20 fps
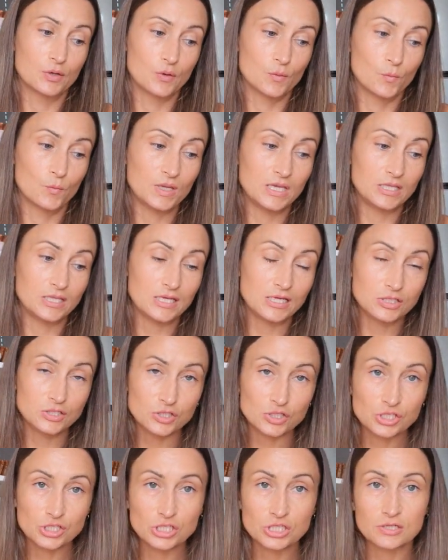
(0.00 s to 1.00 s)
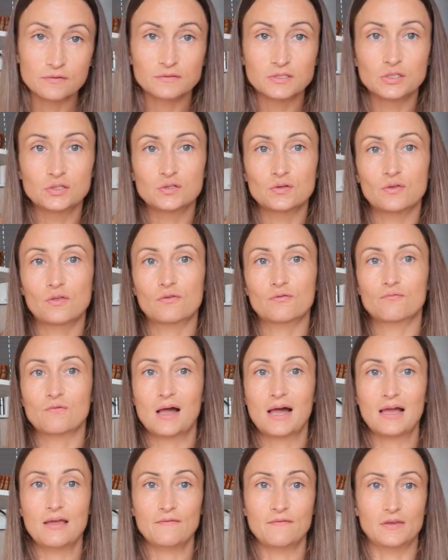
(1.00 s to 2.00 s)
we need to shift into
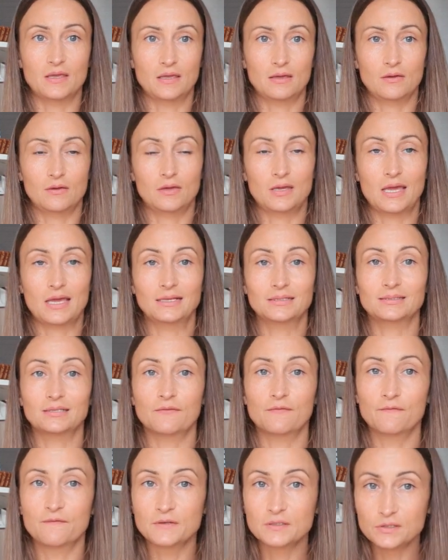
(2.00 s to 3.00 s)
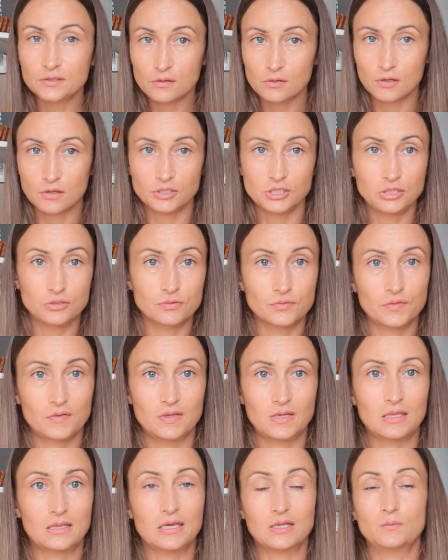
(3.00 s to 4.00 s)
thriving, okay? It's a physiological
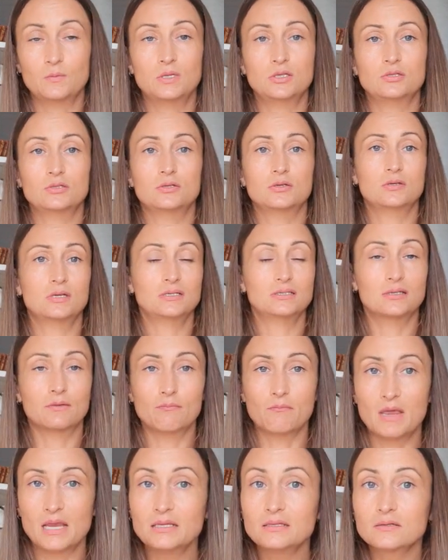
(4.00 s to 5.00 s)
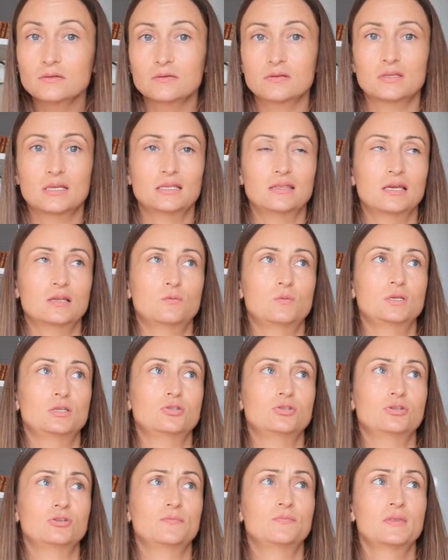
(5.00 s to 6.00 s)
thing that we do. It's a mental thing that we
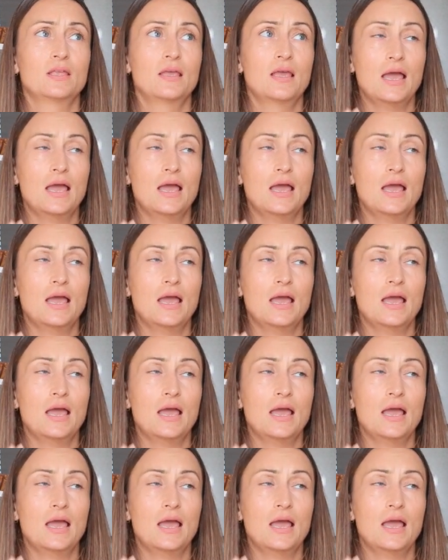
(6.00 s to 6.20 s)
do.